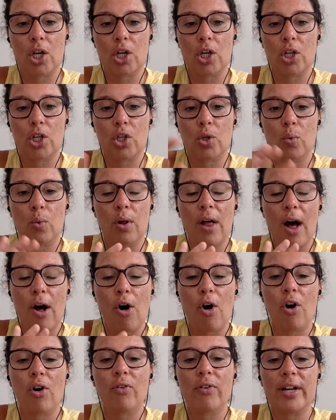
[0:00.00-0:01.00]
You will
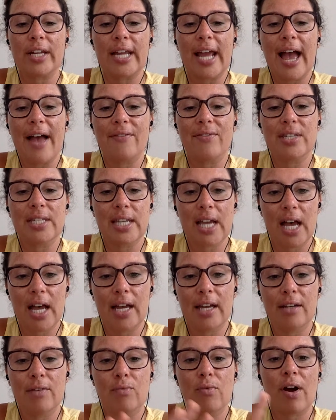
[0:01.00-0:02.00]
already have
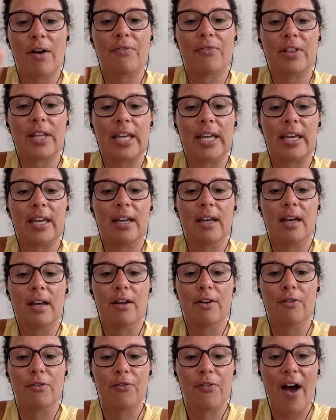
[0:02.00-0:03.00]
done roughly
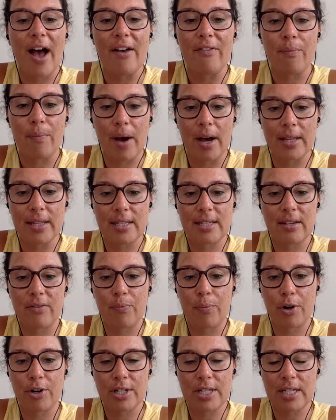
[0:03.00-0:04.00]
5 months of
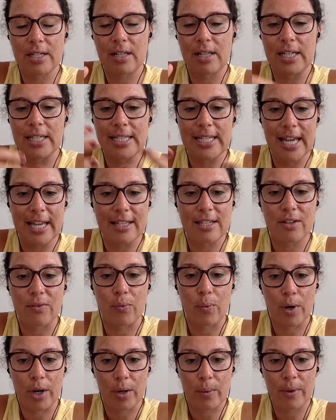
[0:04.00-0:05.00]
personal intensive
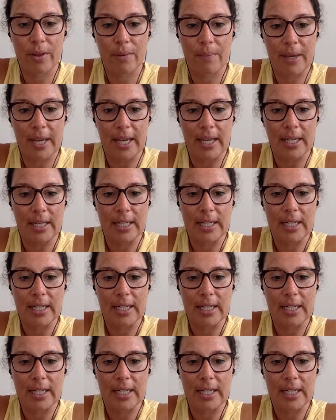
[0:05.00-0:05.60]
work with me.